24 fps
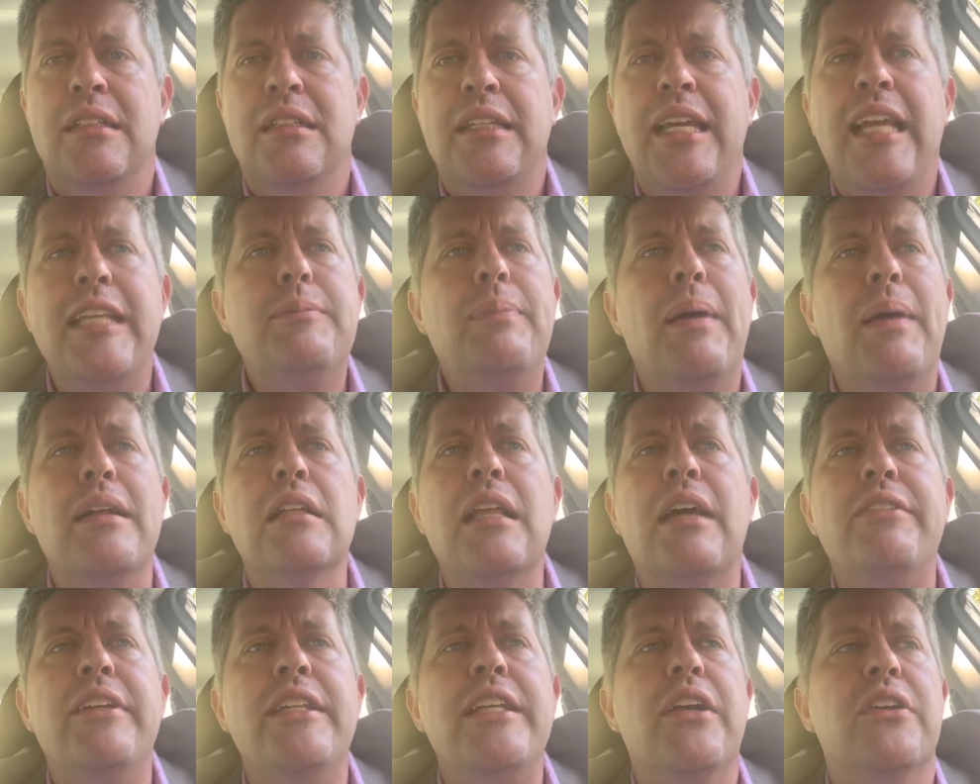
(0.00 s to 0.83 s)
He's been
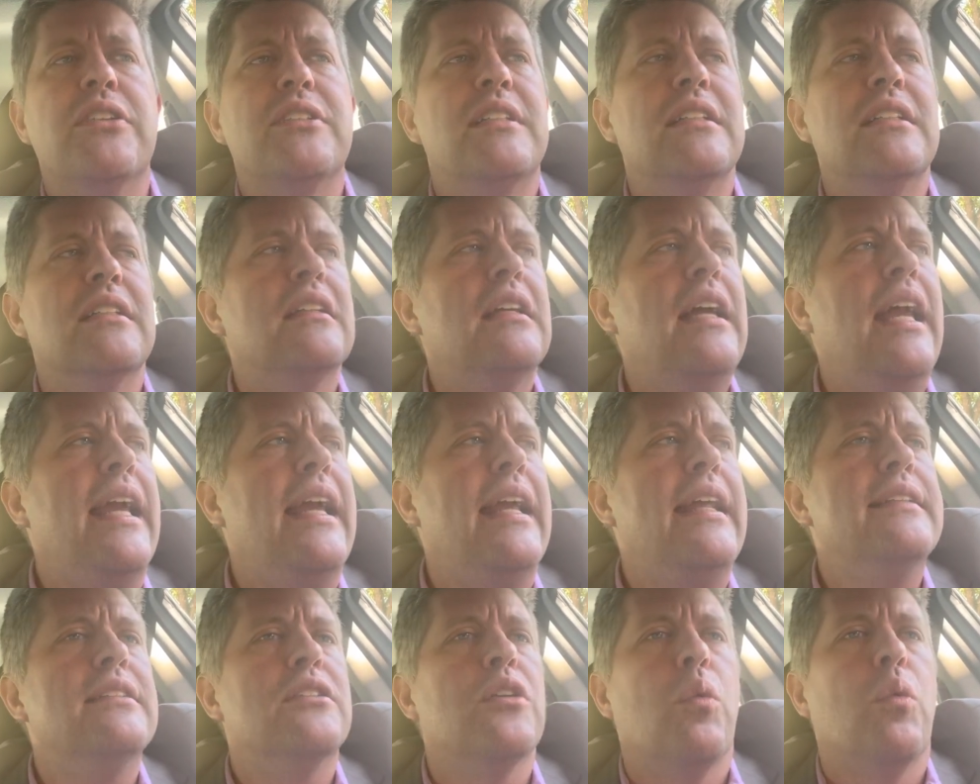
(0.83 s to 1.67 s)
11 years in the league.
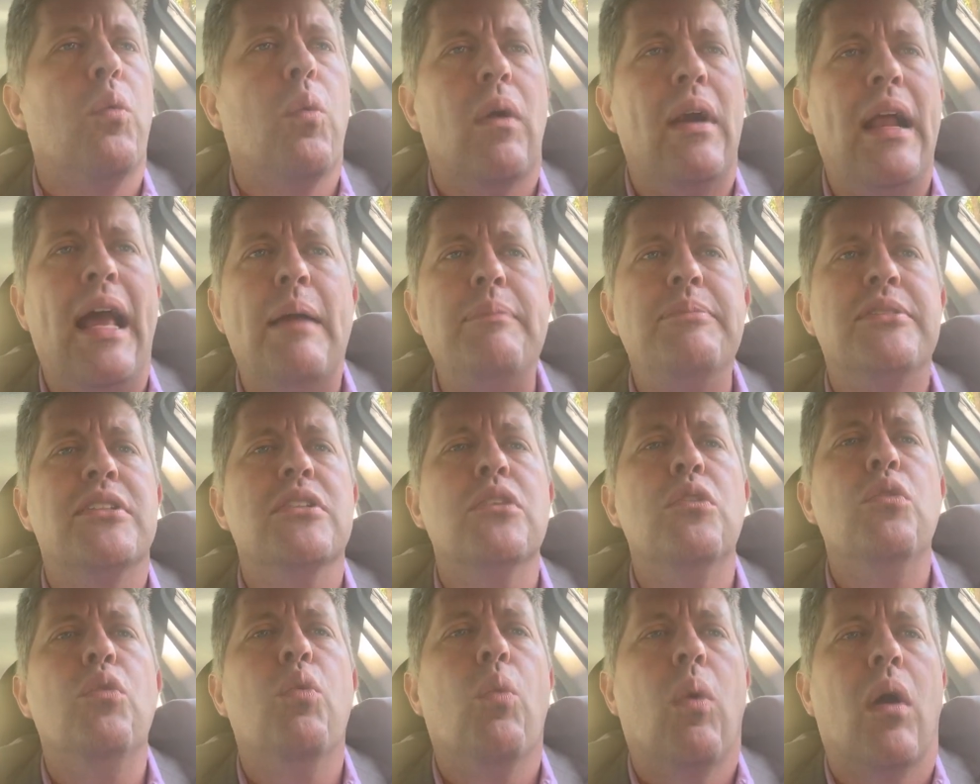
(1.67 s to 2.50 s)
He's the
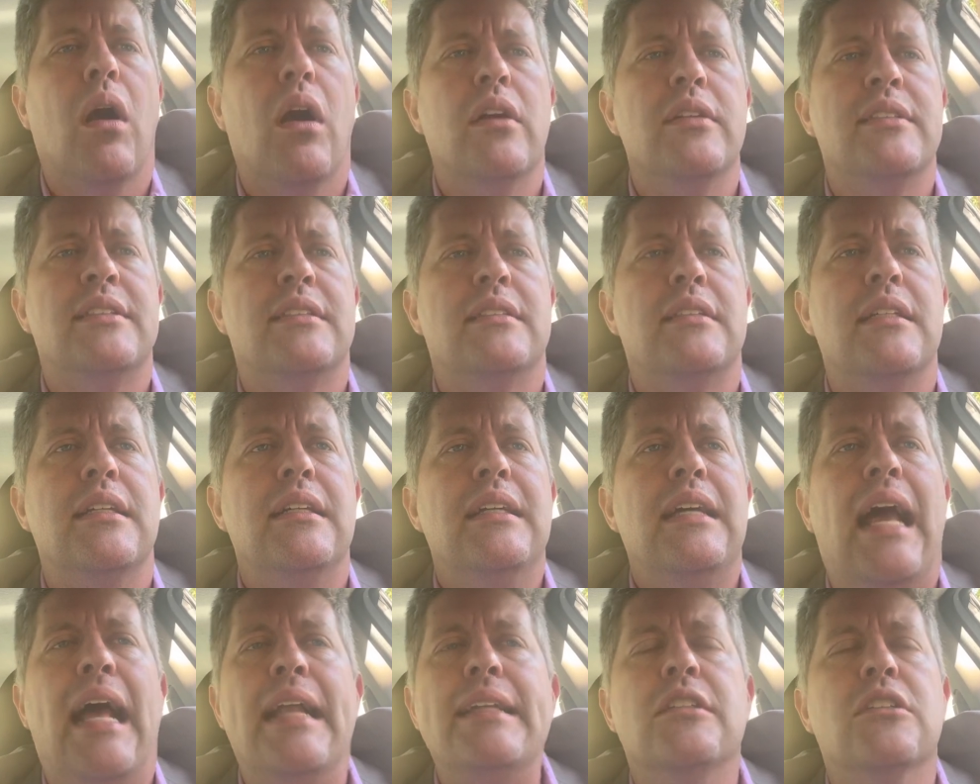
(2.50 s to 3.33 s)
absolute worst
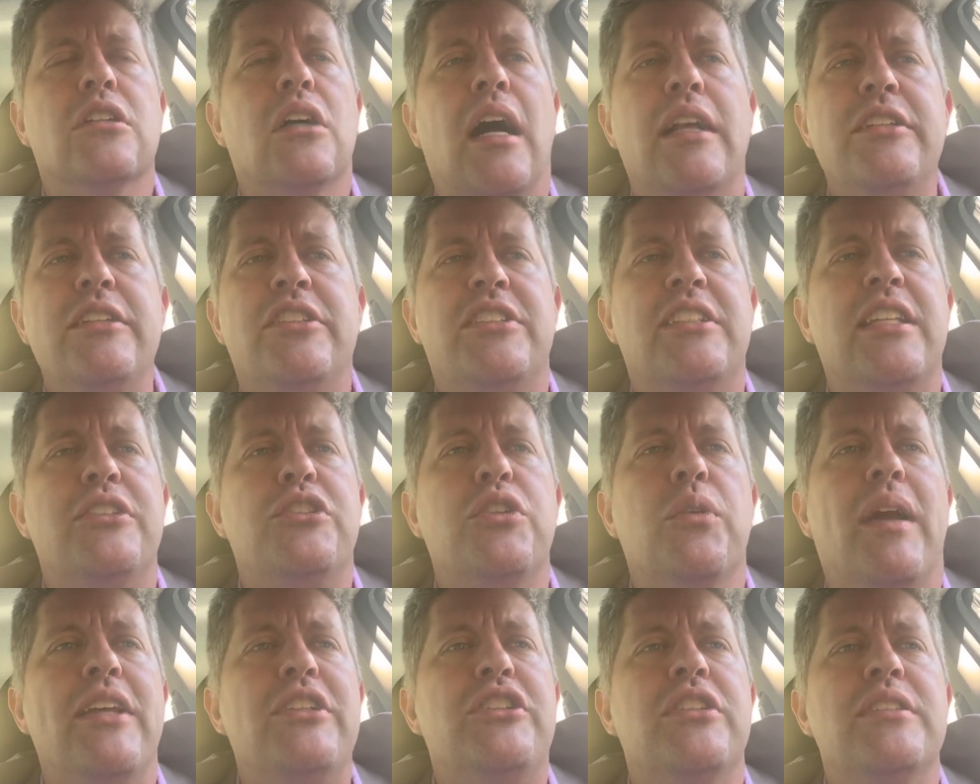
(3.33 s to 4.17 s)
at clutch
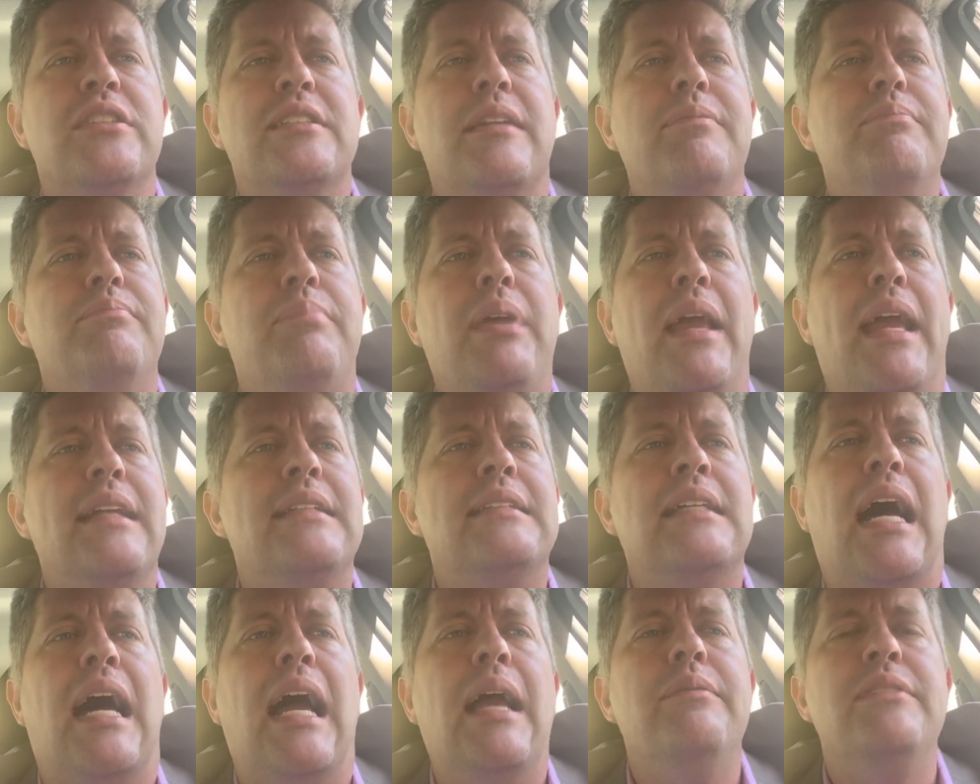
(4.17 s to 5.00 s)
situations and big
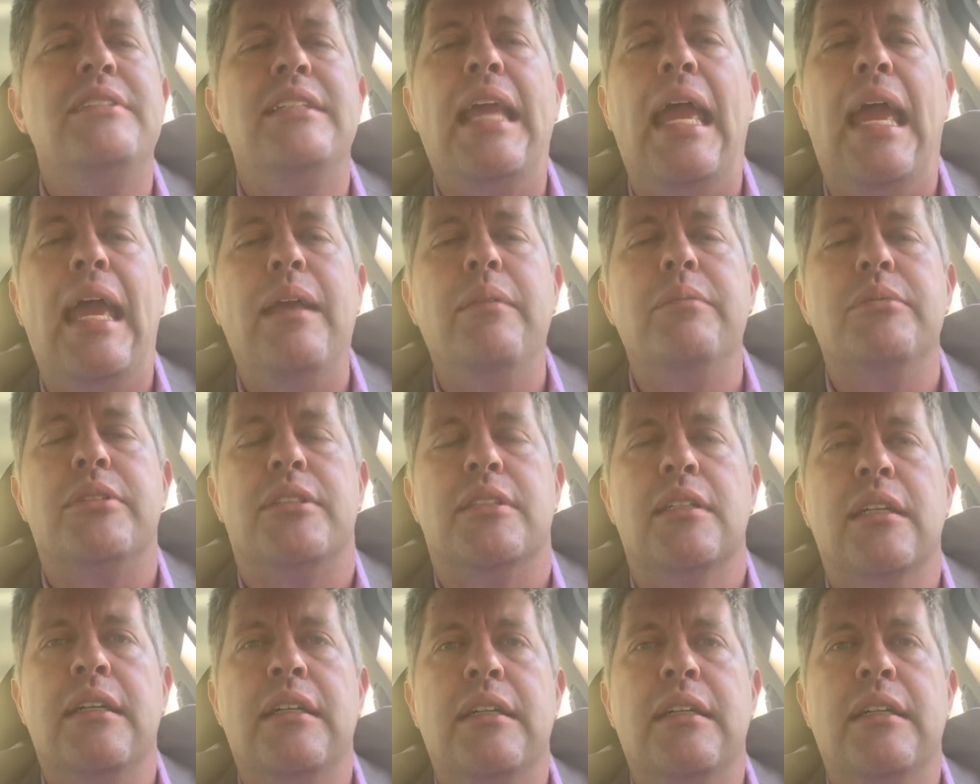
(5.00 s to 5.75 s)
times games.